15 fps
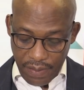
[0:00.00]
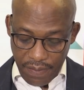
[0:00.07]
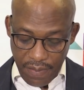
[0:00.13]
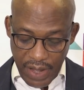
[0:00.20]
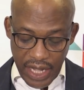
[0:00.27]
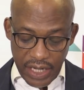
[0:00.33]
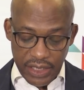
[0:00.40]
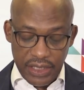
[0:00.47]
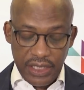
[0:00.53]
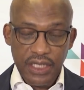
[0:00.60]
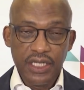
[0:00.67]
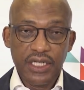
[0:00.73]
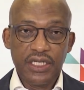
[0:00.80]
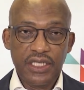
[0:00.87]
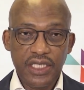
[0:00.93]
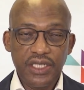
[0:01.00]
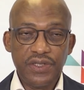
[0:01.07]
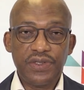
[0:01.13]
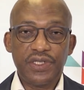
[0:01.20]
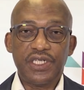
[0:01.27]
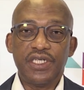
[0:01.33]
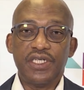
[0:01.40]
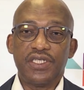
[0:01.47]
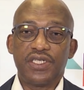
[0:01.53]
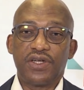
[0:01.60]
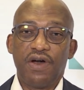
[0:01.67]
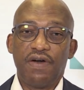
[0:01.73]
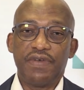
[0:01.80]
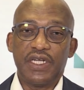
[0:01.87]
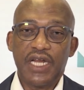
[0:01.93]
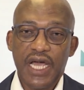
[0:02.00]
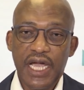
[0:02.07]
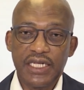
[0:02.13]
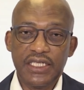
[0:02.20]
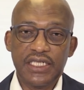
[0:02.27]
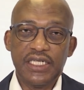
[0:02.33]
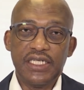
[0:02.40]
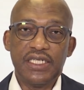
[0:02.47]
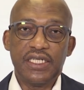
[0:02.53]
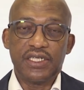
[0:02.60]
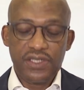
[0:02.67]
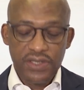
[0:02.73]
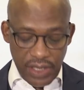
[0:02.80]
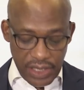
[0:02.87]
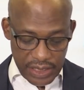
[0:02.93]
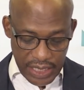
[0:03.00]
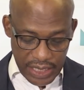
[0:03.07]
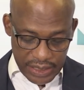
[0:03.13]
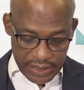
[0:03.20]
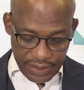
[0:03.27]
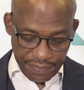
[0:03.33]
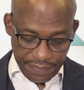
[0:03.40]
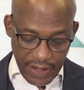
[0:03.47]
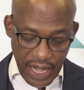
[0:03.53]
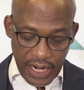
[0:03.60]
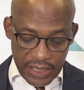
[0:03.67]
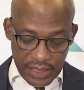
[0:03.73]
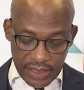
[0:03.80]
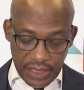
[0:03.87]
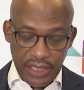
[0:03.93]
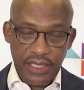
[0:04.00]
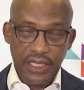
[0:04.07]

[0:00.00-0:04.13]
made DUT's COVID-19 Solidarity Fund